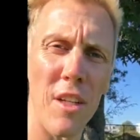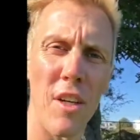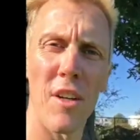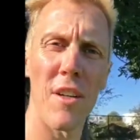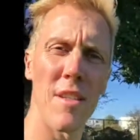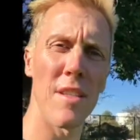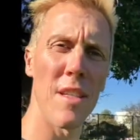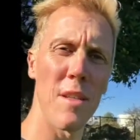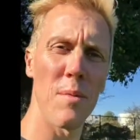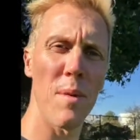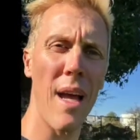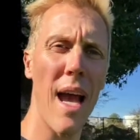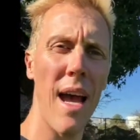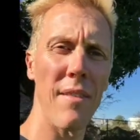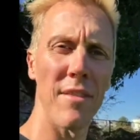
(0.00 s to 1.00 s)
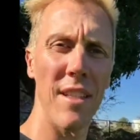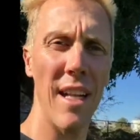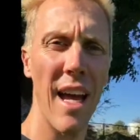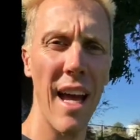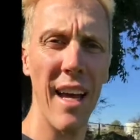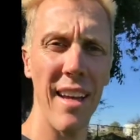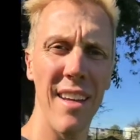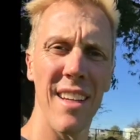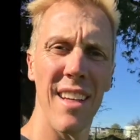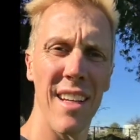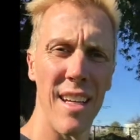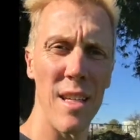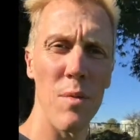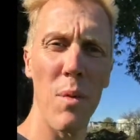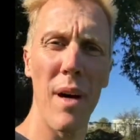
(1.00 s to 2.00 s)
currencies we have today
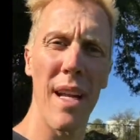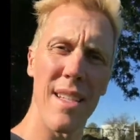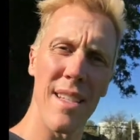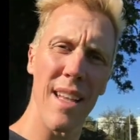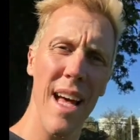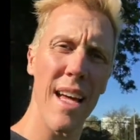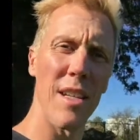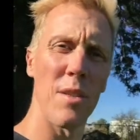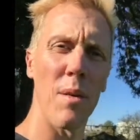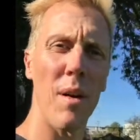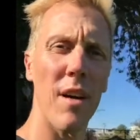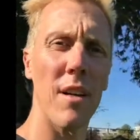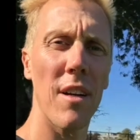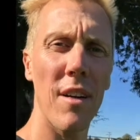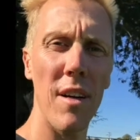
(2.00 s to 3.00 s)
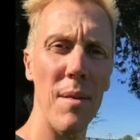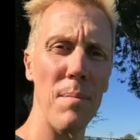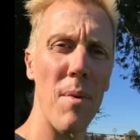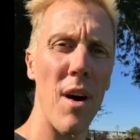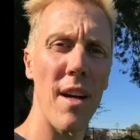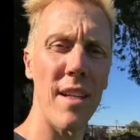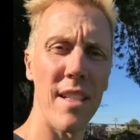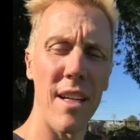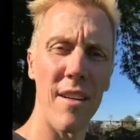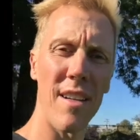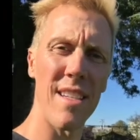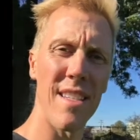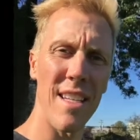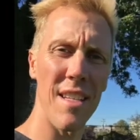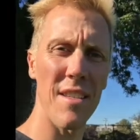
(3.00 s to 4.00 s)
is what has led to our current monetary
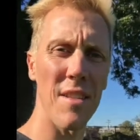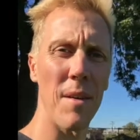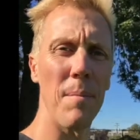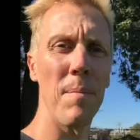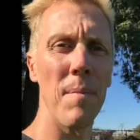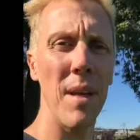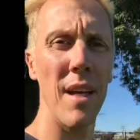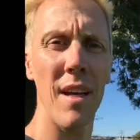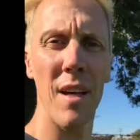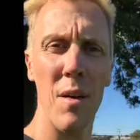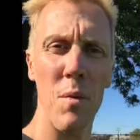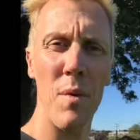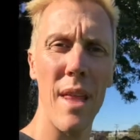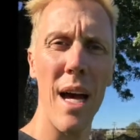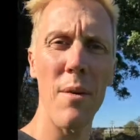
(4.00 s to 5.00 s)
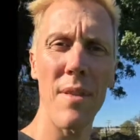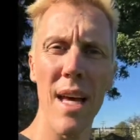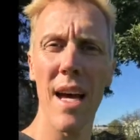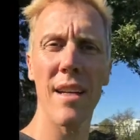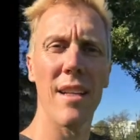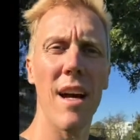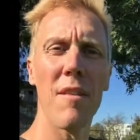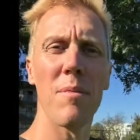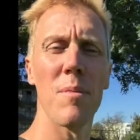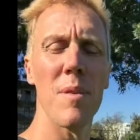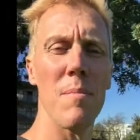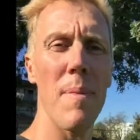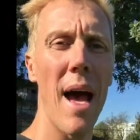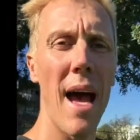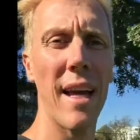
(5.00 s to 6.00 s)
system. Without that
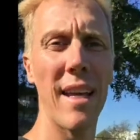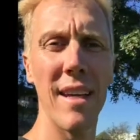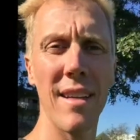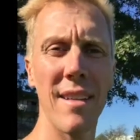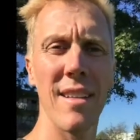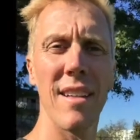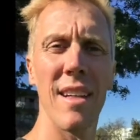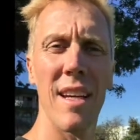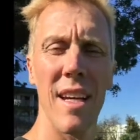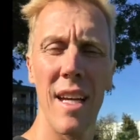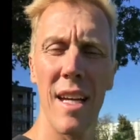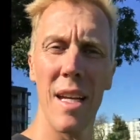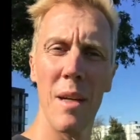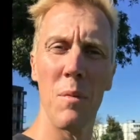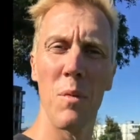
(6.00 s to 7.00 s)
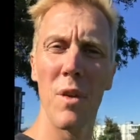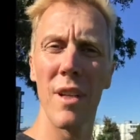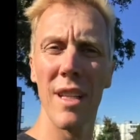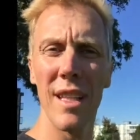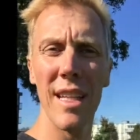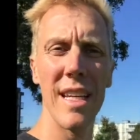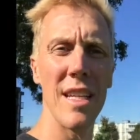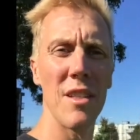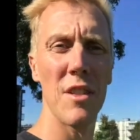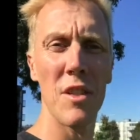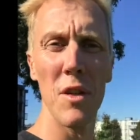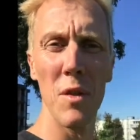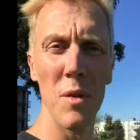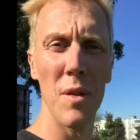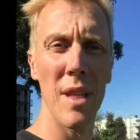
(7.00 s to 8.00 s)
government backing, it wouldn't lead
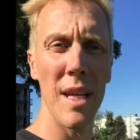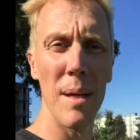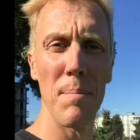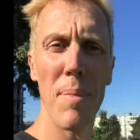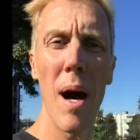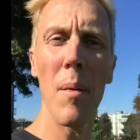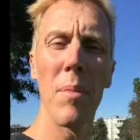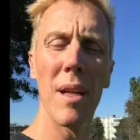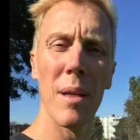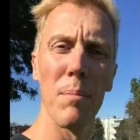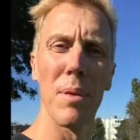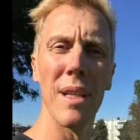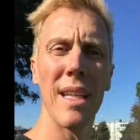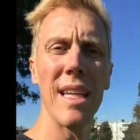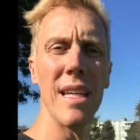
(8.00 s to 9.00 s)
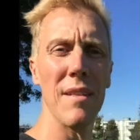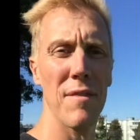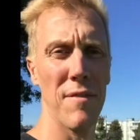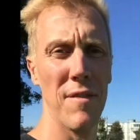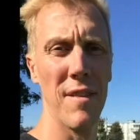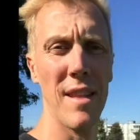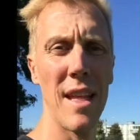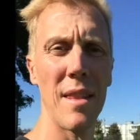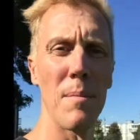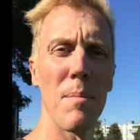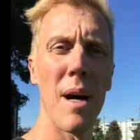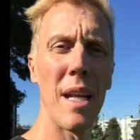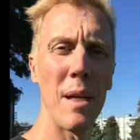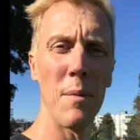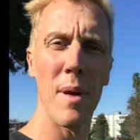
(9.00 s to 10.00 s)
to the public belief that the
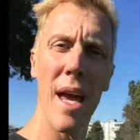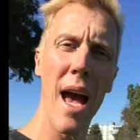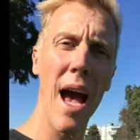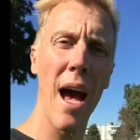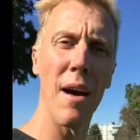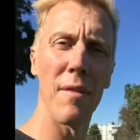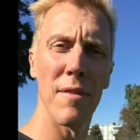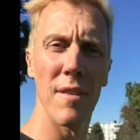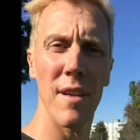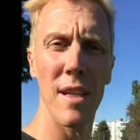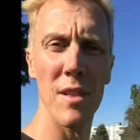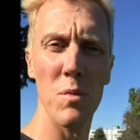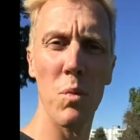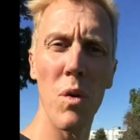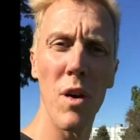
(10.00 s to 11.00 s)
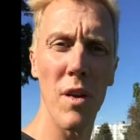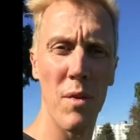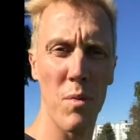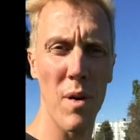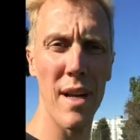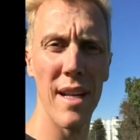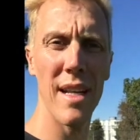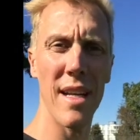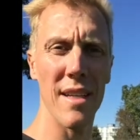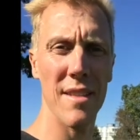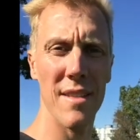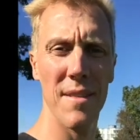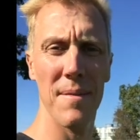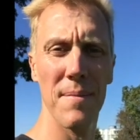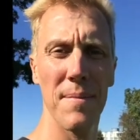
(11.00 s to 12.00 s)
money we have is worth what it is.